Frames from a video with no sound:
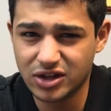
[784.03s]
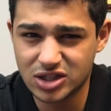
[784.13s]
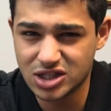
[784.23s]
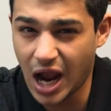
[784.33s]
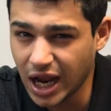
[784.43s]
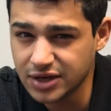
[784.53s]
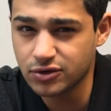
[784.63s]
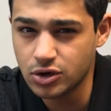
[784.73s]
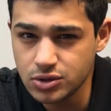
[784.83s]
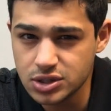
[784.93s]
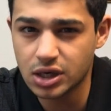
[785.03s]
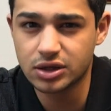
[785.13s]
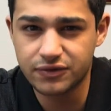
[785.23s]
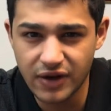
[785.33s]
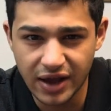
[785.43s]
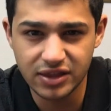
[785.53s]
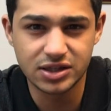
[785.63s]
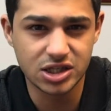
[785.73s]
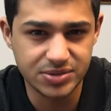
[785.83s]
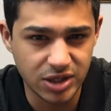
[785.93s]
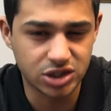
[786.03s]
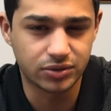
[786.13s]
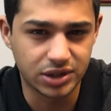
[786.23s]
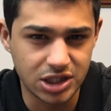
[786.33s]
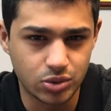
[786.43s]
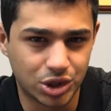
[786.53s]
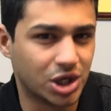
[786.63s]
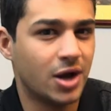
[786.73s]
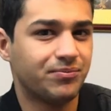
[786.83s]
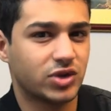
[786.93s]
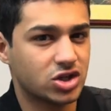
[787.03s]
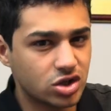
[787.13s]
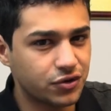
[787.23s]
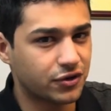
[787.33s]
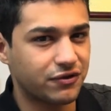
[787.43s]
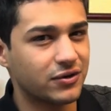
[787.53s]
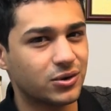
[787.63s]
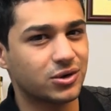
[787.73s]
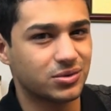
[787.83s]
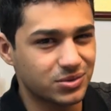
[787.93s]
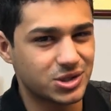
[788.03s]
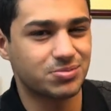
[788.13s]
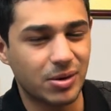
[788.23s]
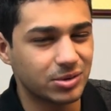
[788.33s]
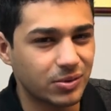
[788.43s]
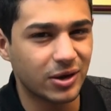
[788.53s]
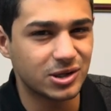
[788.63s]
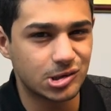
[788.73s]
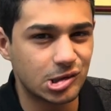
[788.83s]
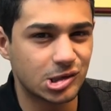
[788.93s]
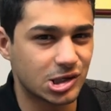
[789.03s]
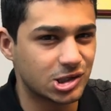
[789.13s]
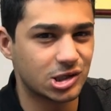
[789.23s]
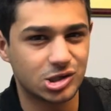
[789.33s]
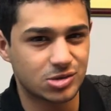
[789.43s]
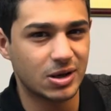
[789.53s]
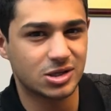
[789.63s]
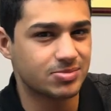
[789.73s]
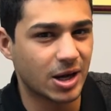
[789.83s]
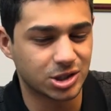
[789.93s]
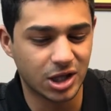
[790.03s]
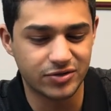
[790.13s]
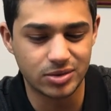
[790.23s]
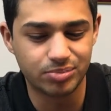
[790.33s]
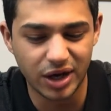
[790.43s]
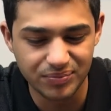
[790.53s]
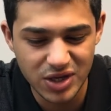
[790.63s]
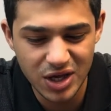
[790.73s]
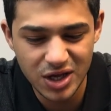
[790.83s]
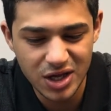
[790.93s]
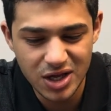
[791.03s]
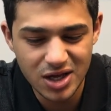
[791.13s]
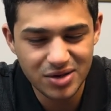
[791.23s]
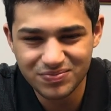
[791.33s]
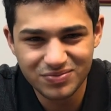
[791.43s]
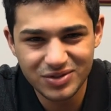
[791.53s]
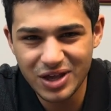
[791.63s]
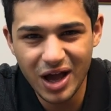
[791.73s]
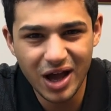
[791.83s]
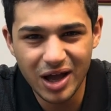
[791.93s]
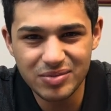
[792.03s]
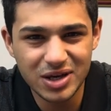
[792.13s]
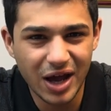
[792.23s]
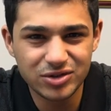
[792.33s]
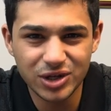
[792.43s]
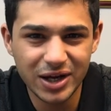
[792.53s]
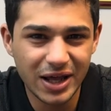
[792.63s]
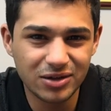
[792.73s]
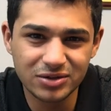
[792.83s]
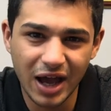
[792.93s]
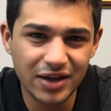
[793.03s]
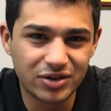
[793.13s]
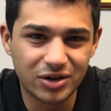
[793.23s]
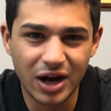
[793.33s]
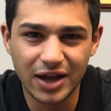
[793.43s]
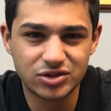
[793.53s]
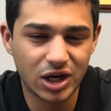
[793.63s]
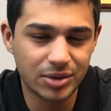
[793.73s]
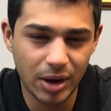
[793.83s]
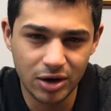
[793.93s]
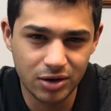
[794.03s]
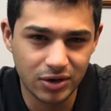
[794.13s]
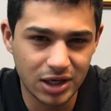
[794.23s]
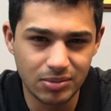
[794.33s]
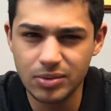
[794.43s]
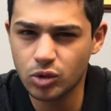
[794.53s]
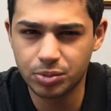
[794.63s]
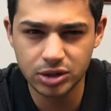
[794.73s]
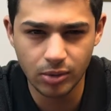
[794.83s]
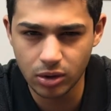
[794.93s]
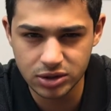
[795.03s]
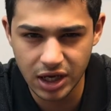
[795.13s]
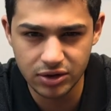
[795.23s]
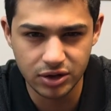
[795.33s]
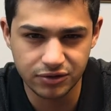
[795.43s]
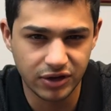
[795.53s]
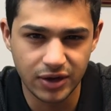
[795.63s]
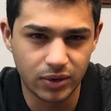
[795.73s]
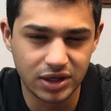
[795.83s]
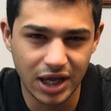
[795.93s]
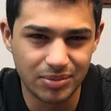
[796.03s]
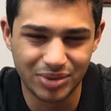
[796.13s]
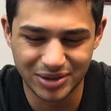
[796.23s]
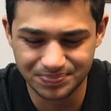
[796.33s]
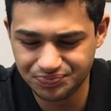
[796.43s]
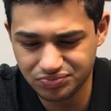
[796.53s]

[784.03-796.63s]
think it's kind of cruising on the fact that it's a special release, which is good for Found North, which is probably why they did this and didn't just make this batch 11. But yeah, I mean, I've tried Helldiver, I've tried Peregrine. Maybe we'll put them all together in a flight one day, but